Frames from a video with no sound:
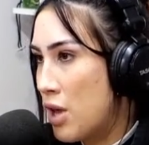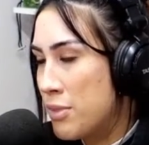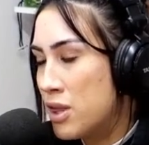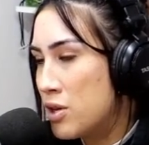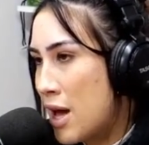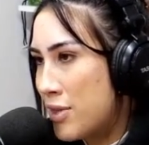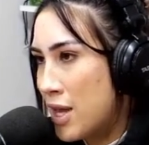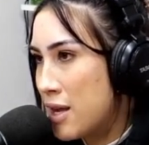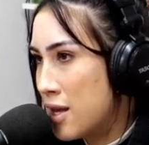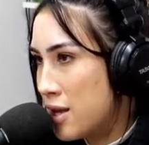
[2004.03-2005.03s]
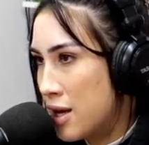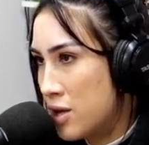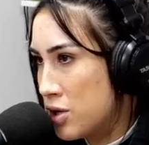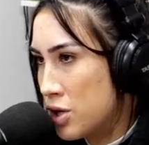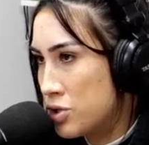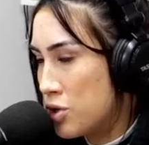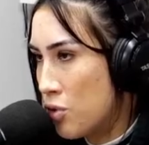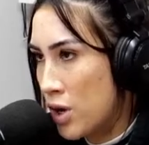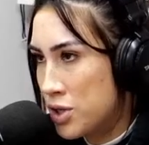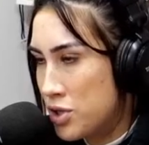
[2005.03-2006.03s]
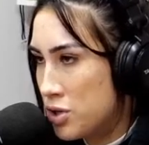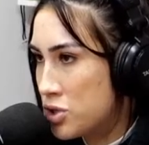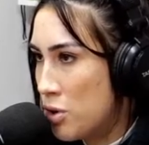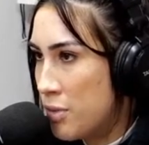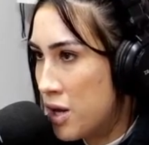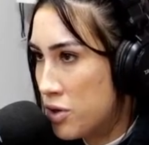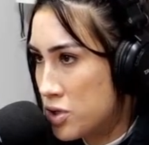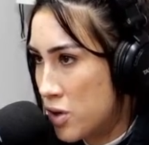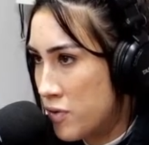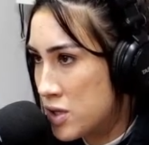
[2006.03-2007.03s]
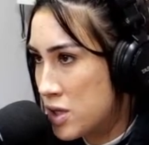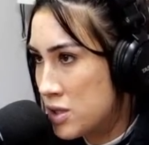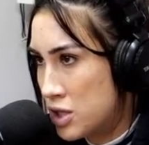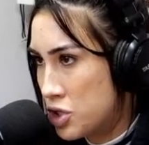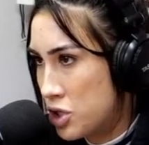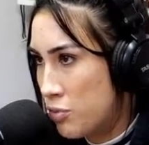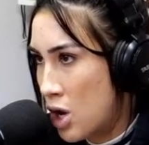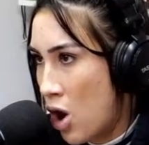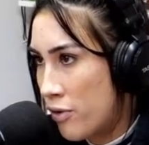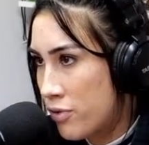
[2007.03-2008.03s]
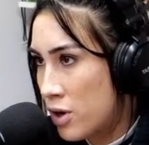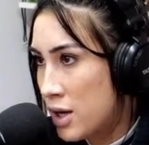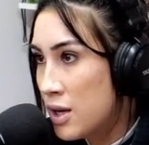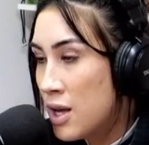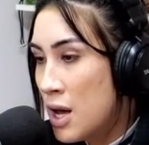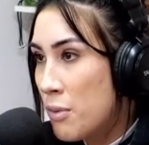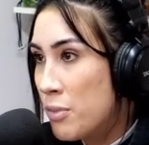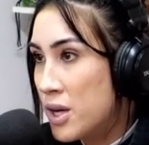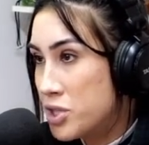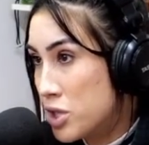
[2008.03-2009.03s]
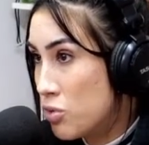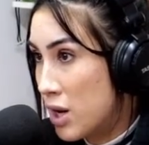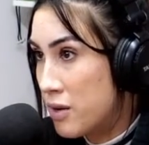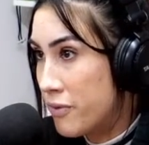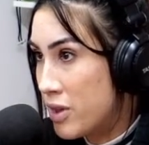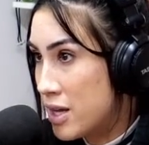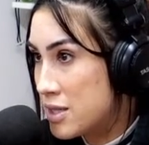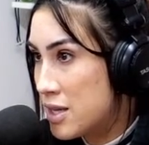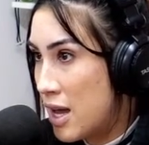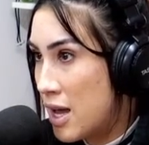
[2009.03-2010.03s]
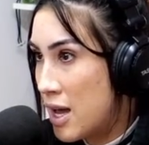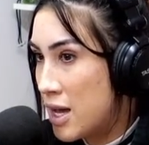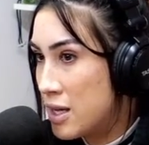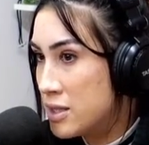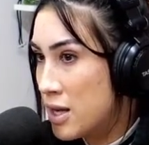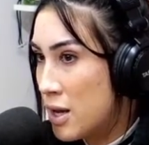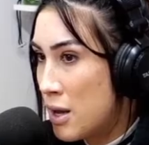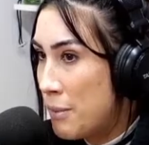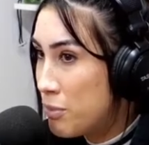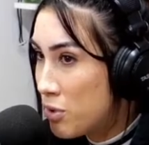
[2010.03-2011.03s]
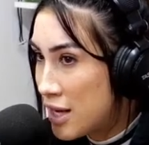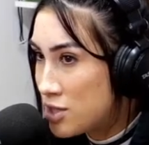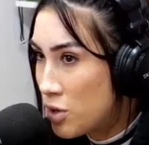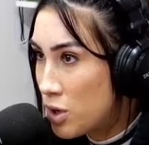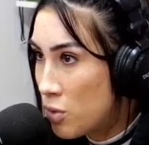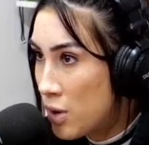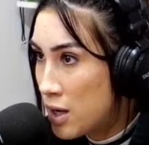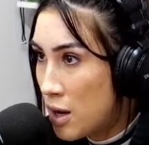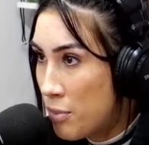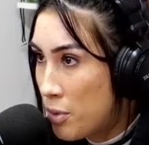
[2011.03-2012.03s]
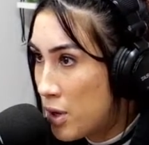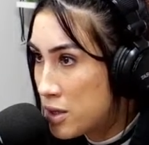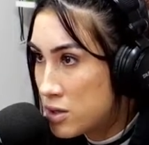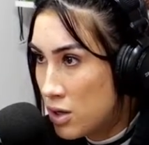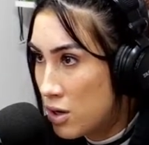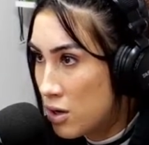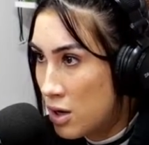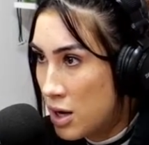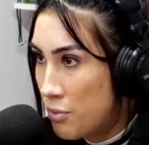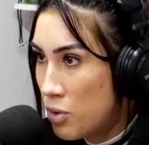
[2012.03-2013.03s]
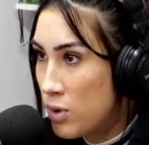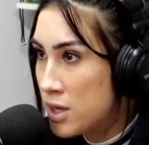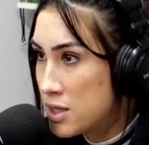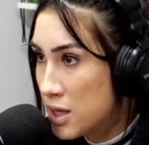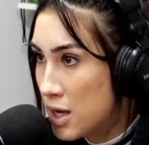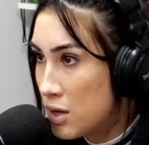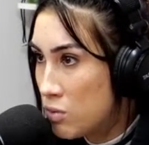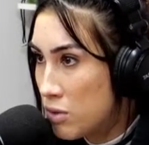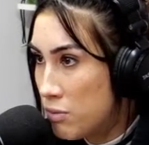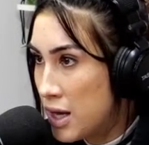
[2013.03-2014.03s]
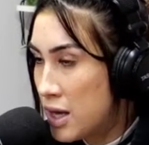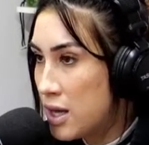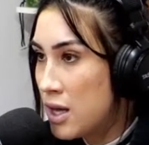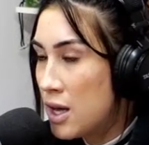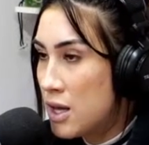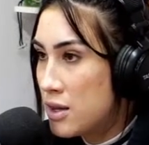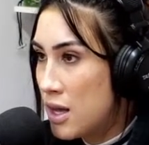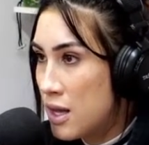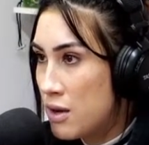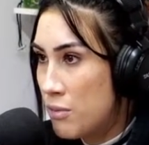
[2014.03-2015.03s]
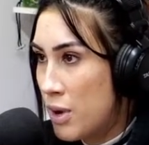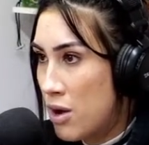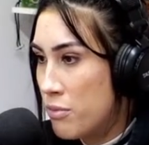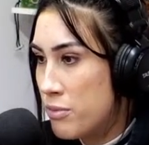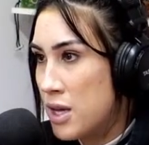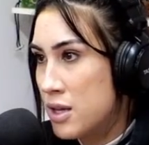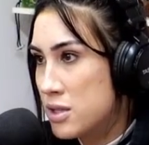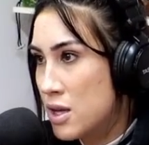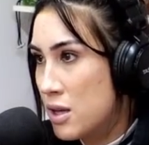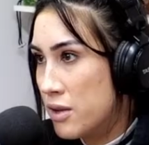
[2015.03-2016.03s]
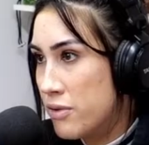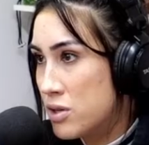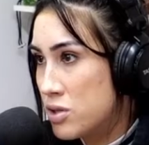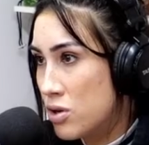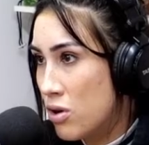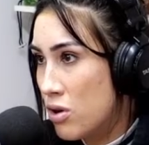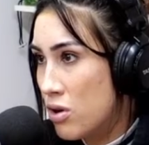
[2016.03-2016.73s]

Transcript: I mean, at the end of the day, there's no rush. There's so many other services that she could be offering, but she's ready for this. And people that don't want to wait a couple months or a couple weeks to get in with me, then by all means, Olivia's your girl.